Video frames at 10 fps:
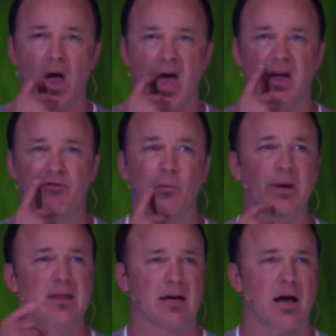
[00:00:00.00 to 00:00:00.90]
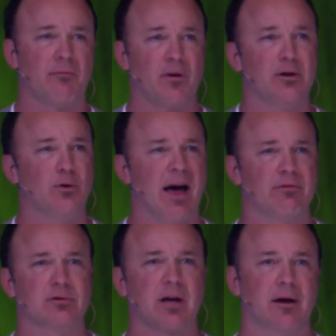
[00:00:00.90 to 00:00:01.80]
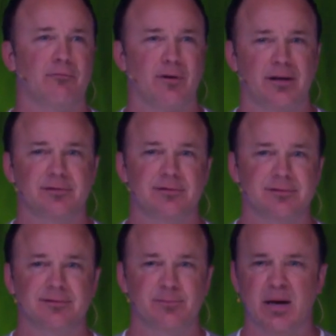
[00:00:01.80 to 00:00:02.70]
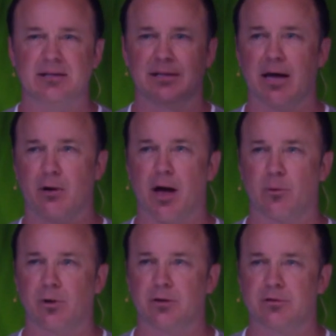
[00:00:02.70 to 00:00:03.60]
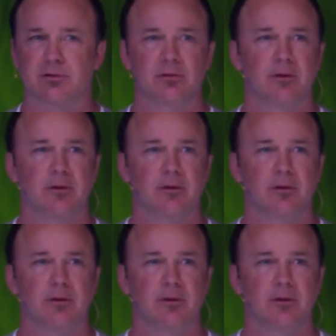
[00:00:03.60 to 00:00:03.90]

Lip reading: And if you be that kind of friend, you have those kind of friends. It's amazing how God works.